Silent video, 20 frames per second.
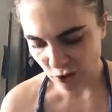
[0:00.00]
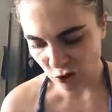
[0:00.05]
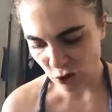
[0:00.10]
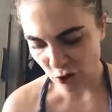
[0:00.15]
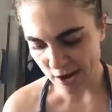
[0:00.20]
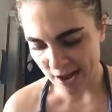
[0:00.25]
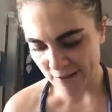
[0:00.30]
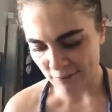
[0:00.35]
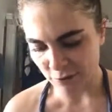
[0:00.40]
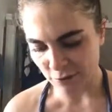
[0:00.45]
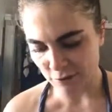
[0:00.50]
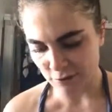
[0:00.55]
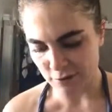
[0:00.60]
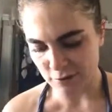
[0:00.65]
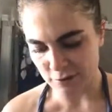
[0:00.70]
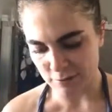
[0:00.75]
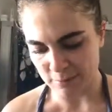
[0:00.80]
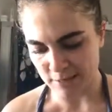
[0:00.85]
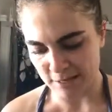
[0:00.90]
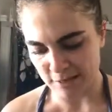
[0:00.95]

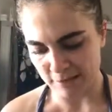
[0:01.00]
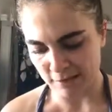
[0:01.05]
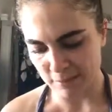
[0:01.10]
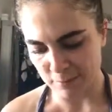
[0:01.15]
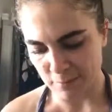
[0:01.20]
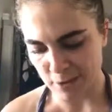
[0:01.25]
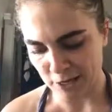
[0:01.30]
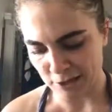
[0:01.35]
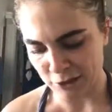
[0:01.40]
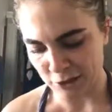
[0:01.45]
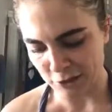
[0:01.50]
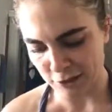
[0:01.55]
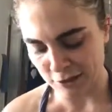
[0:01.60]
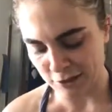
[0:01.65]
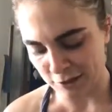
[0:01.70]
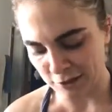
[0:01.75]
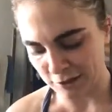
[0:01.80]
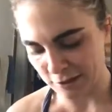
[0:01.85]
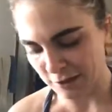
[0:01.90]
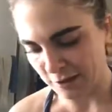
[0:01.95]
travels, my
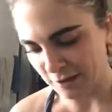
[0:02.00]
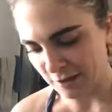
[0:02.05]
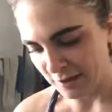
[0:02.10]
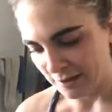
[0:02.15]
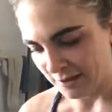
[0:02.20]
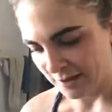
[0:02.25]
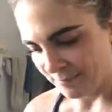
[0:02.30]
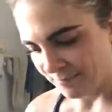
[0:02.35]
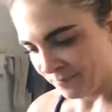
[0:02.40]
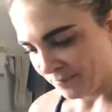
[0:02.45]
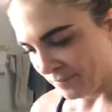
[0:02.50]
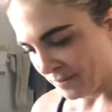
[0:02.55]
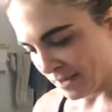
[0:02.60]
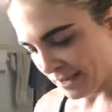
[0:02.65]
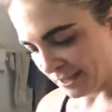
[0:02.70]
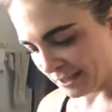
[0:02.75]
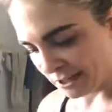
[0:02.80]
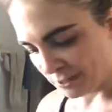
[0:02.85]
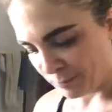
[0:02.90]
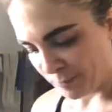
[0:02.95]
kombucha
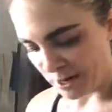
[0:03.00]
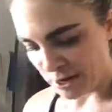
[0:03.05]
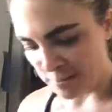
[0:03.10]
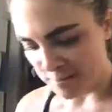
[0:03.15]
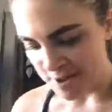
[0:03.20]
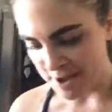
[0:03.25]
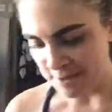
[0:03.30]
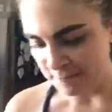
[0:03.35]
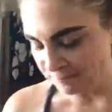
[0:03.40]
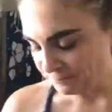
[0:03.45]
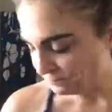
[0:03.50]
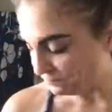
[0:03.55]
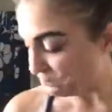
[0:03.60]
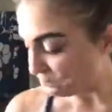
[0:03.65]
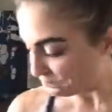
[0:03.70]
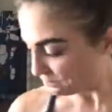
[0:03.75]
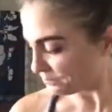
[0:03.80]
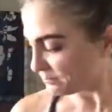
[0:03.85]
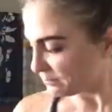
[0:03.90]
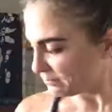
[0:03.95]
experiment.
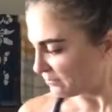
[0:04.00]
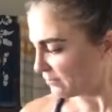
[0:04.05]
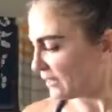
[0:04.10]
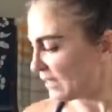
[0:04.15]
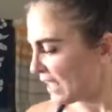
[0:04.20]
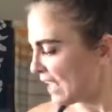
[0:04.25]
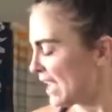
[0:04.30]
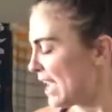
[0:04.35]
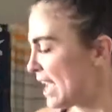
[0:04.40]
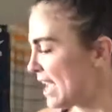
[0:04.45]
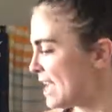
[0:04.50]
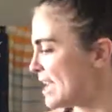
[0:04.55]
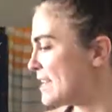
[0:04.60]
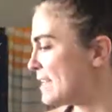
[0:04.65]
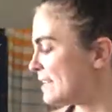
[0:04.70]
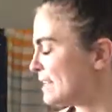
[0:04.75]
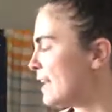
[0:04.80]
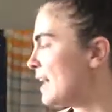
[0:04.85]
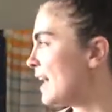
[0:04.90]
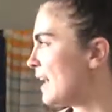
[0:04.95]

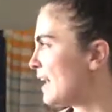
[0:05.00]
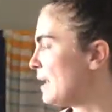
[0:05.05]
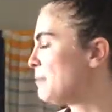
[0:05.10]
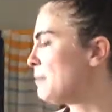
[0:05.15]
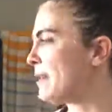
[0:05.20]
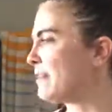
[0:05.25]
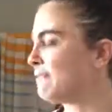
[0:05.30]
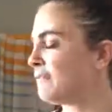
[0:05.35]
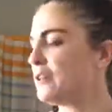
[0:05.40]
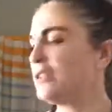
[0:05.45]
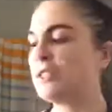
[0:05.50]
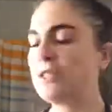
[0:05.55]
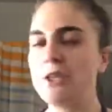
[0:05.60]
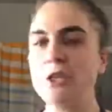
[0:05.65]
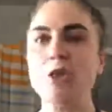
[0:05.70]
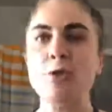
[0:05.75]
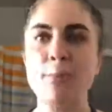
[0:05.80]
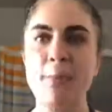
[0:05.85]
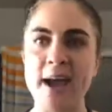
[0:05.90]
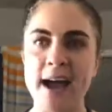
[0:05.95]
And my first
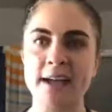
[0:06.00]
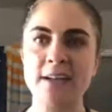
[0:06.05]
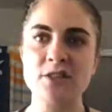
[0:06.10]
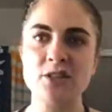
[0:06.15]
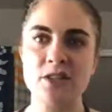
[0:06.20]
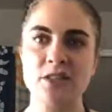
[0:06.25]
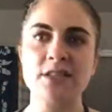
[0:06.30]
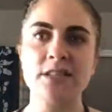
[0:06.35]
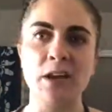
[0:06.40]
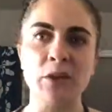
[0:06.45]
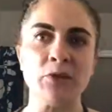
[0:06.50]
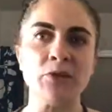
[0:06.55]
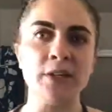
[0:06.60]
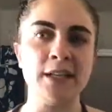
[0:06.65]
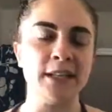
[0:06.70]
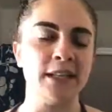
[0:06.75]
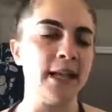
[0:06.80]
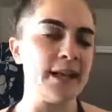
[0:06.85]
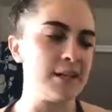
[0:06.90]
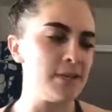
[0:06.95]
2 batches, I
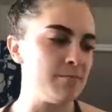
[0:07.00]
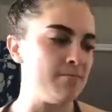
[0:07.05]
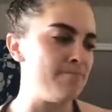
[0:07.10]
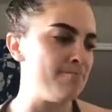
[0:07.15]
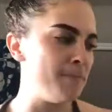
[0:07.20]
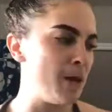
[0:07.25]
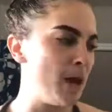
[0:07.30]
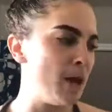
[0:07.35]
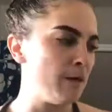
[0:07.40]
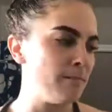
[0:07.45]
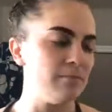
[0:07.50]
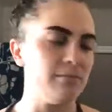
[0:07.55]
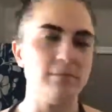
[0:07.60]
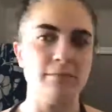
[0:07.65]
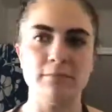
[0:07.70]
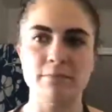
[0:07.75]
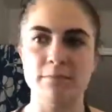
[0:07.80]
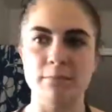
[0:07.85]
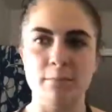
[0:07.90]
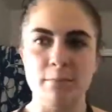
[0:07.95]
only let them
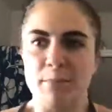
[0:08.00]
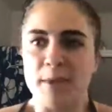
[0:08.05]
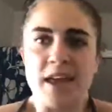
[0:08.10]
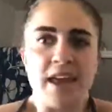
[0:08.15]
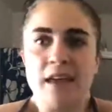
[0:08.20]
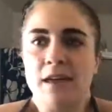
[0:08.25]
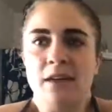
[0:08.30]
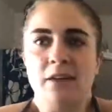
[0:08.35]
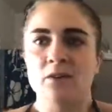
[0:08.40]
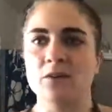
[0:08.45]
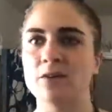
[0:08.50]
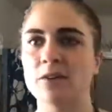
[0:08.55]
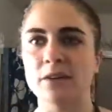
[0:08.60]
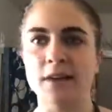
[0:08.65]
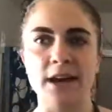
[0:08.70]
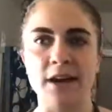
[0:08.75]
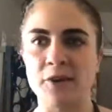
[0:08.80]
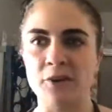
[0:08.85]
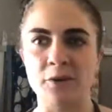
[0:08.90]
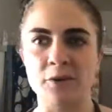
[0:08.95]
bake, or
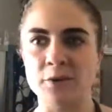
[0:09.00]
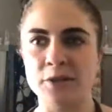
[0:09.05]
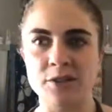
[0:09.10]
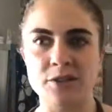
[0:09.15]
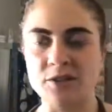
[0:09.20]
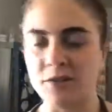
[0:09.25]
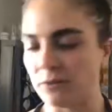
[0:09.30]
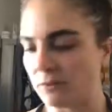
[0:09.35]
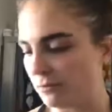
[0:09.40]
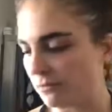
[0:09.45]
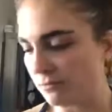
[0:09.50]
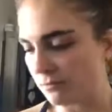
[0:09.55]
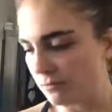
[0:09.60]
I don't know what you